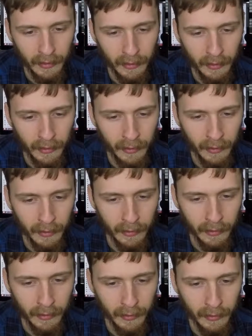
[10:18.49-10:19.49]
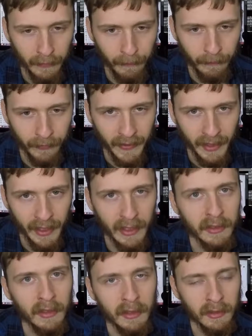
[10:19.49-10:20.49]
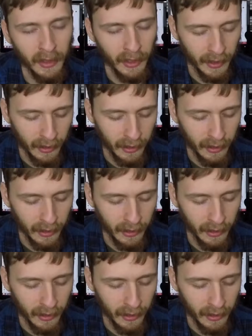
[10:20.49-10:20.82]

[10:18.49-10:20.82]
and actually check